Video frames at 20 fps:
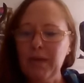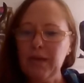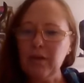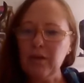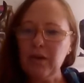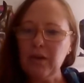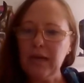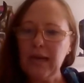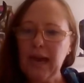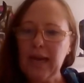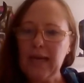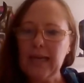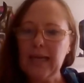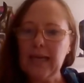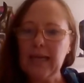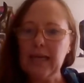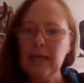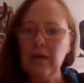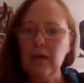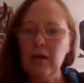been
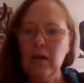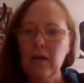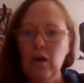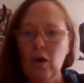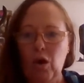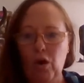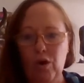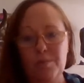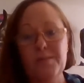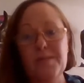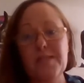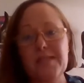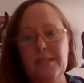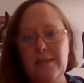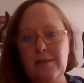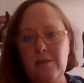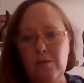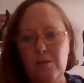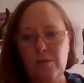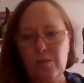creating
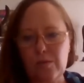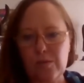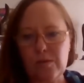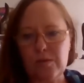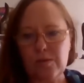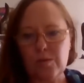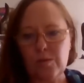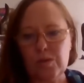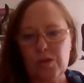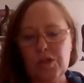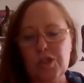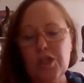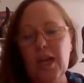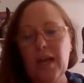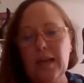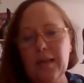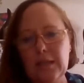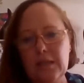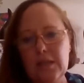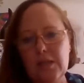obstacles or
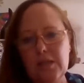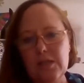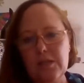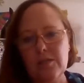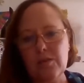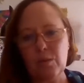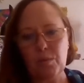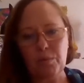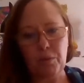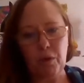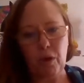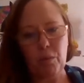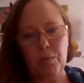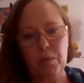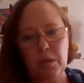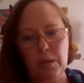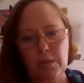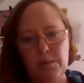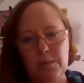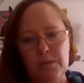challenges or
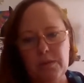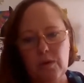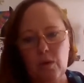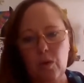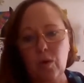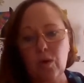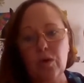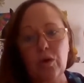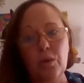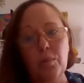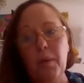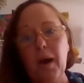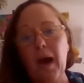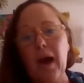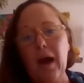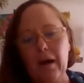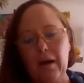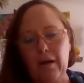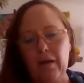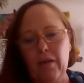problems on your
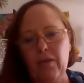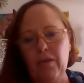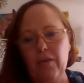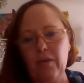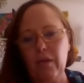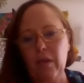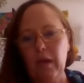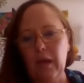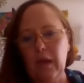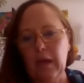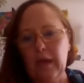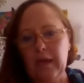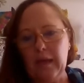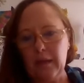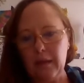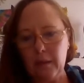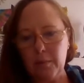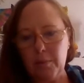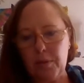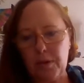path
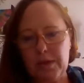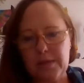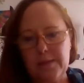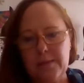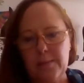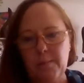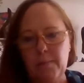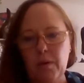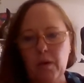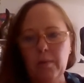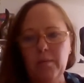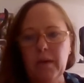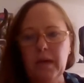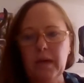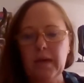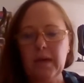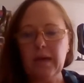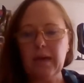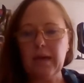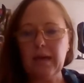in the present
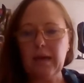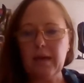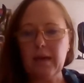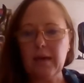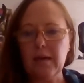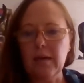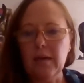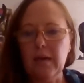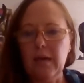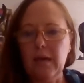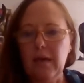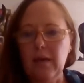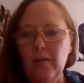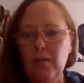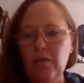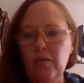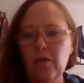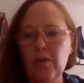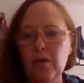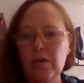moment. Now,
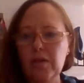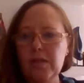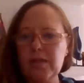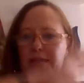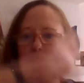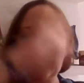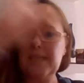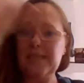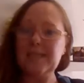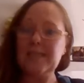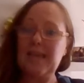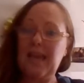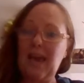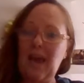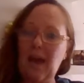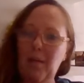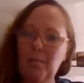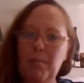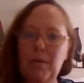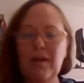those things
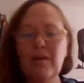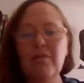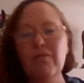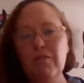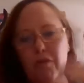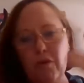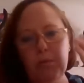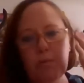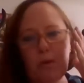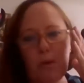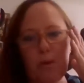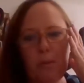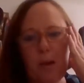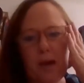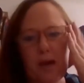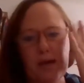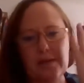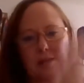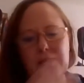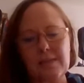can be from your
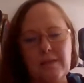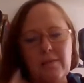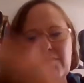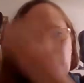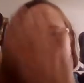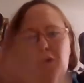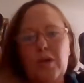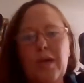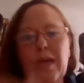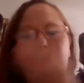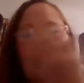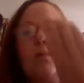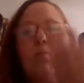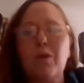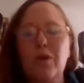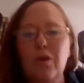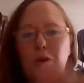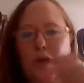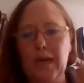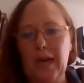past if you
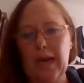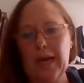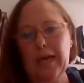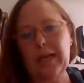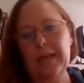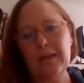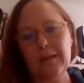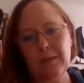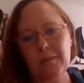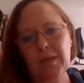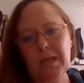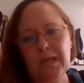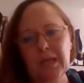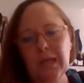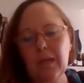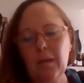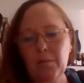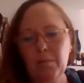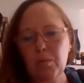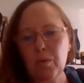keep creating them and
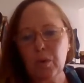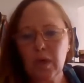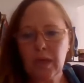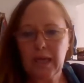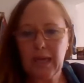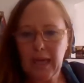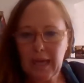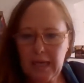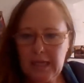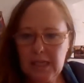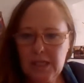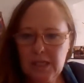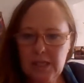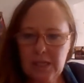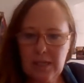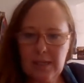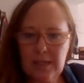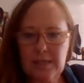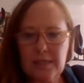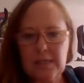keep putting
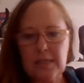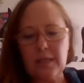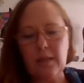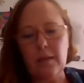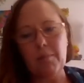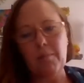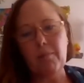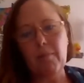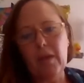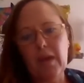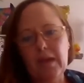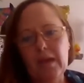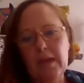energy into them.